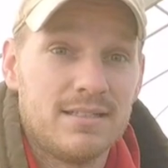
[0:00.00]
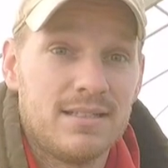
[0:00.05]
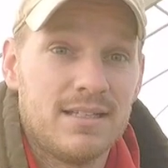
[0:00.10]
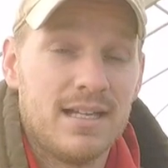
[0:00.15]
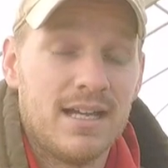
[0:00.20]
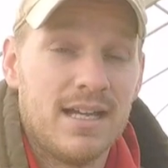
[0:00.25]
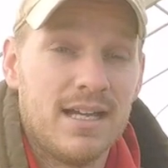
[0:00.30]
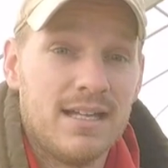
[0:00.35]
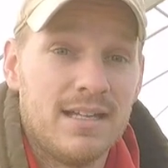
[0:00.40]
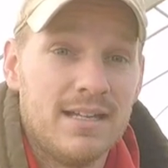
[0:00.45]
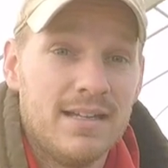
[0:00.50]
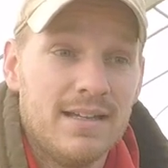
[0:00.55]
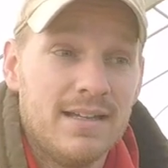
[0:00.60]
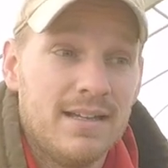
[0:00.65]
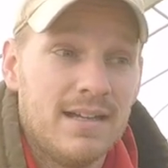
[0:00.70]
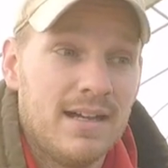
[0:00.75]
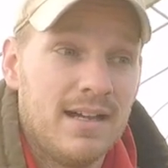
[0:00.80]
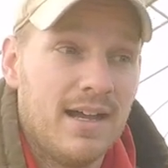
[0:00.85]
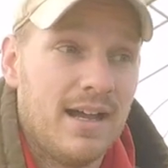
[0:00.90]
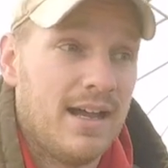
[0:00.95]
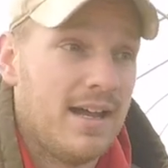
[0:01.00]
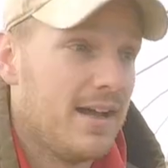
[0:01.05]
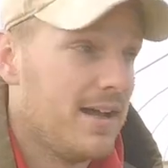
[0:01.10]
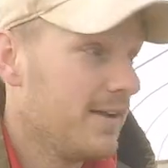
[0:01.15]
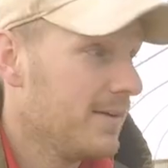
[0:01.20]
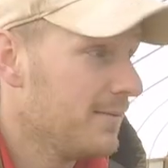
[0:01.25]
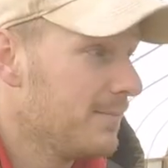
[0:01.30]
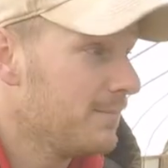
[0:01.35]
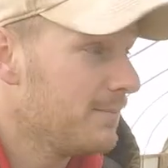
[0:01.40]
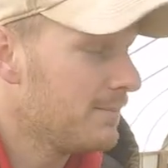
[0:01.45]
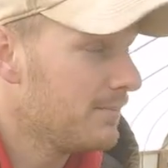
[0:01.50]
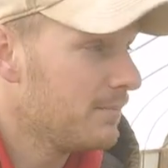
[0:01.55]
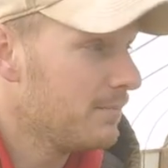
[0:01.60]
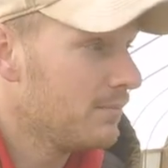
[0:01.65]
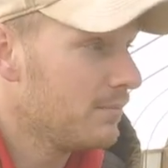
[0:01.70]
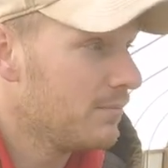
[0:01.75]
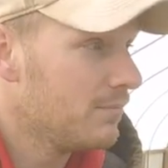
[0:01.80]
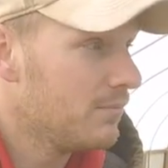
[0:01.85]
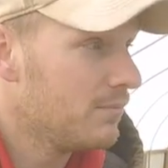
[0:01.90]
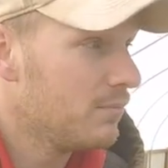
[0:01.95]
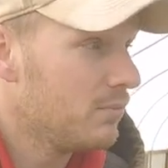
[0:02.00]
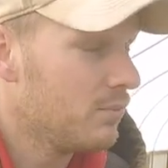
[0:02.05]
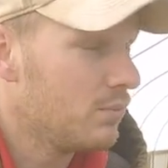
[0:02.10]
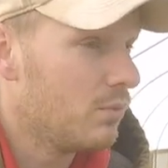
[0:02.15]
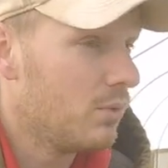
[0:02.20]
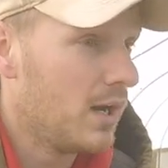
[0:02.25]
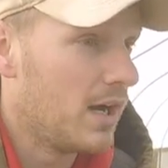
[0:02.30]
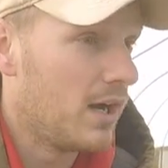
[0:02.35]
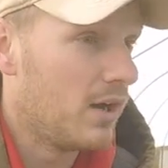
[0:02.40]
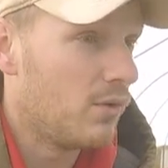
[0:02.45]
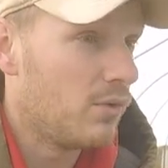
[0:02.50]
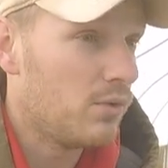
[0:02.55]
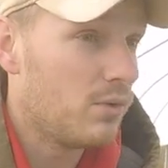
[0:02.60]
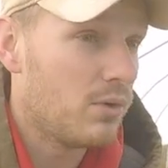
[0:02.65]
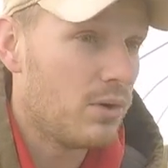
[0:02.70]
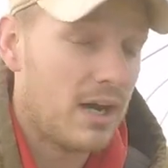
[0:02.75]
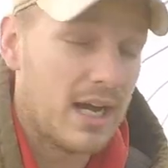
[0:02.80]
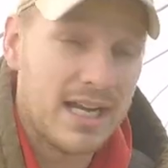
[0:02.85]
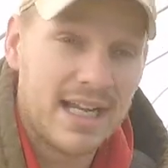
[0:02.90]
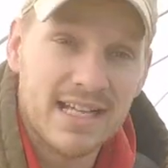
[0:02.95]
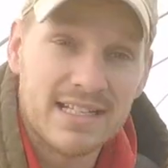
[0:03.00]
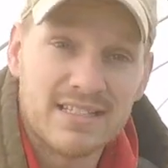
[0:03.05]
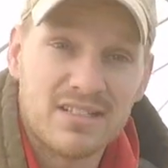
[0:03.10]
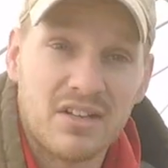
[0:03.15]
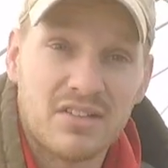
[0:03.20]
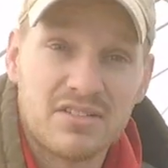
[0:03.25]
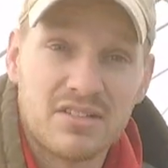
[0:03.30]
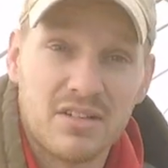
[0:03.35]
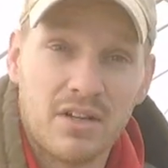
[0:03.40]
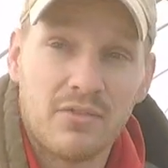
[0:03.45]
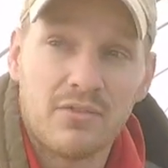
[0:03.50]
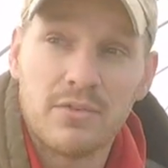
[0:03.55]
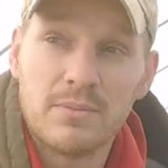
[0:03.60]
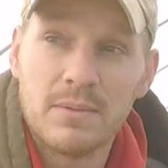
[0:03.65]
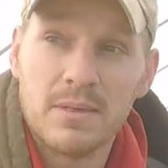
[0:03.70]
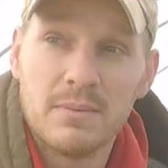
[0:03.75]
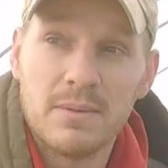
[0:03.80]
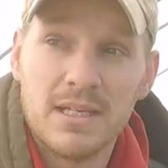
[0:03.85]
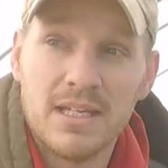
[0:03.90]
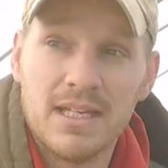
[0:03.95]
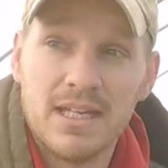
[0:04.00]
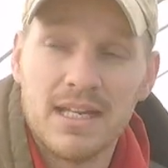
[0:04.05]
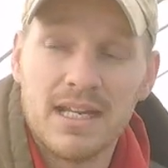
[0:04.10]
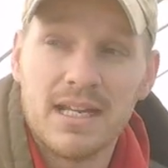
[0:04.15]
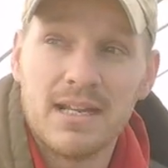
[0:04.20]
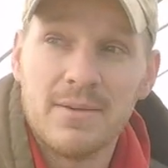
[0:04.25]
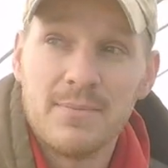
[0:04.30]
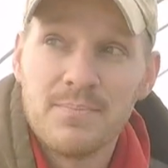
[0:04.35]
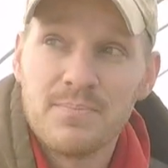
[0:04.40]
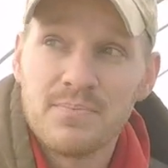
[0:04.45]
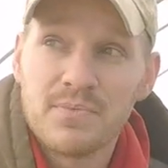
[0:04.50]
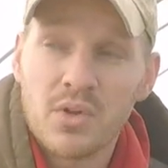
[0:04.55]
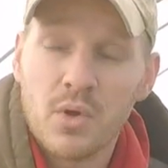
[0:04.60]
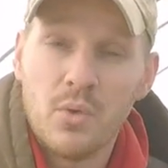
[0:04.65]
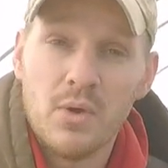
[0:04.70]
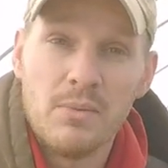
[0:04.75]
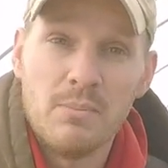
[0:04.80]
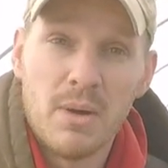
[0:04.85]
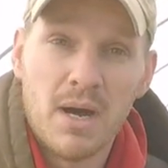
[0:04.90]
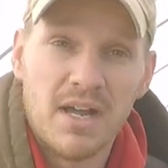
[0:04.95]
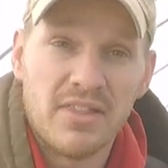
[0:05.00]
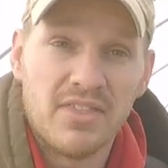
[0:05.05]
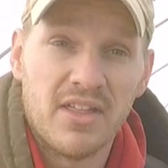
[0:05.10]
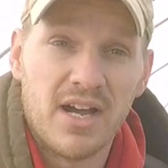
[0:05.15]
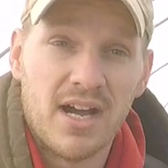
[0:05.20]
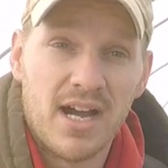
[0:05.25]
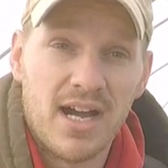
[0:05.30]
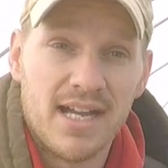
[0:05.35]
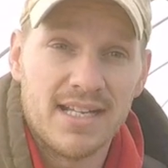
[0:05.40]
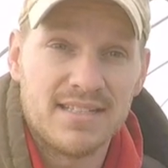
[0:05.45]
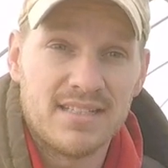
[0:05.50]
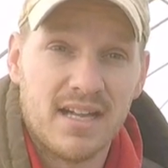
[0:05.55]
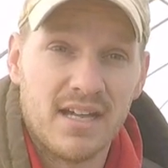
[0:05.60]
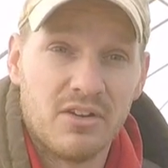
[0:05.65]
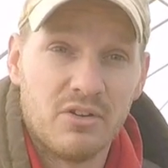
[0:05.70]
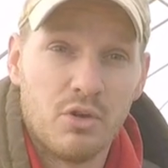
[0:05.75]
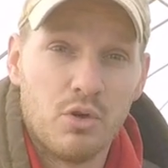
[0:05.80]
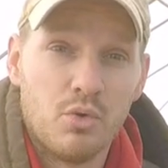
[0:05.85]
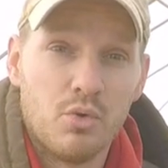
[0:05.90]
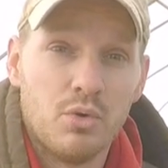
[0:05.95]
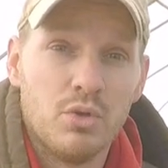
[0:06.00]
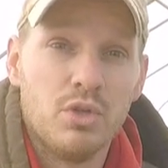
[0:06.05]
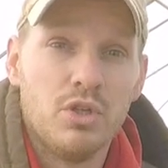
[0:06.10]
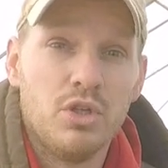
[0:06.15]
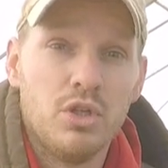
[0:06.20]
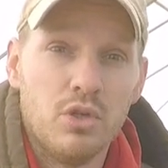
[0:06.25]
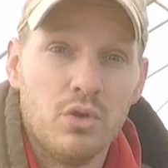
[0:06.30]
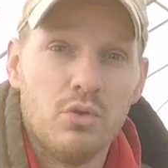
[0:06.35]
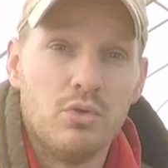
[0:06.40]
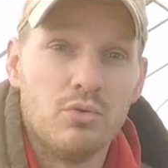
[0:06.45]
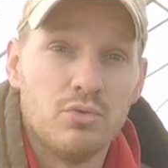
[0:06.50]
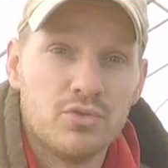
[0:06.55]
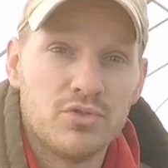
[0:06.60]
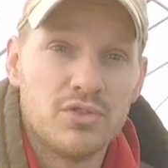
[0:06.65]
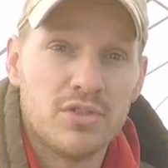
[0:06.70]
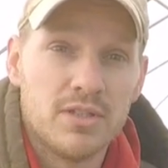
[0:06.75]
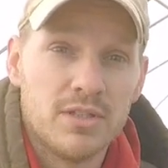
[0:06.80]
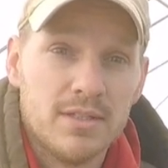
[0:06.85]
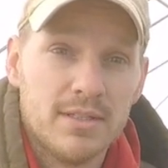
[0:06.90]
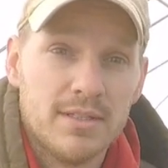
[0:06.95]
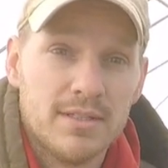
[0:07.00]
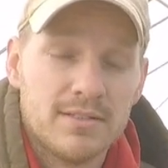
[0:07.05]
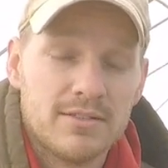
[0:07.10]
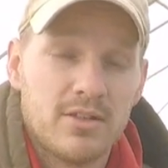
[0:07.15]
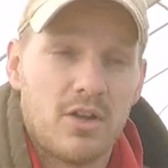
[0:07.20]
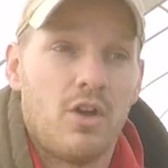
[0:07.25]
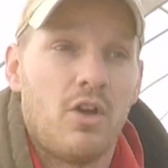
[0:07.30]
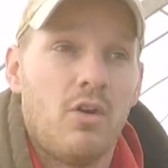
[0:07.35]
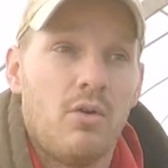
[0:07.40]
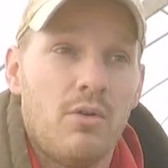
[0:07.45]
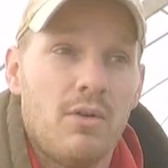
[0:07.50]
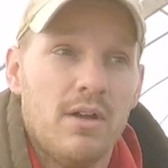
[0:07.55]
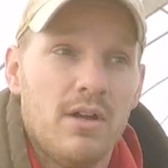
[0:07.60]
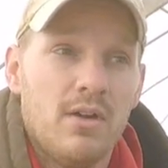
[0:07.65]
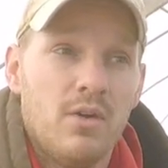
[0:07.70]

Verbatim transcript: Okay, uh, well, I guess I'll start from the beginning. We bought the high tunnel used, so